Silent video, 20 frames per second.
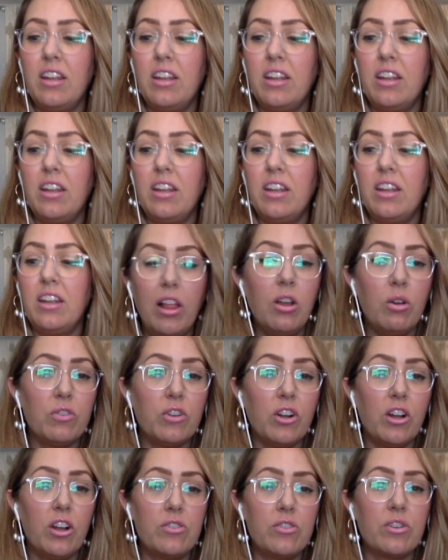well
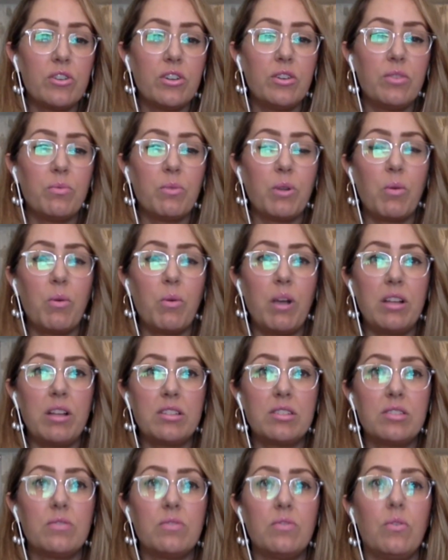over 100
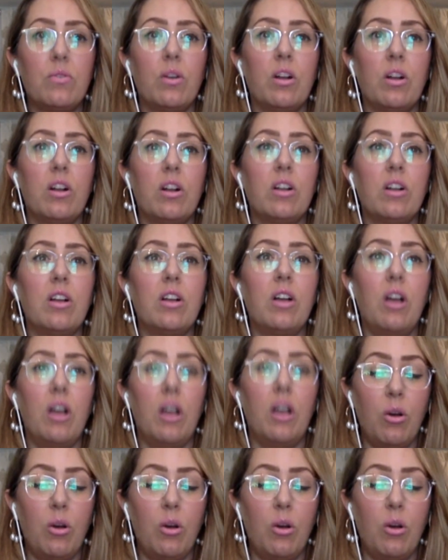requests for uh,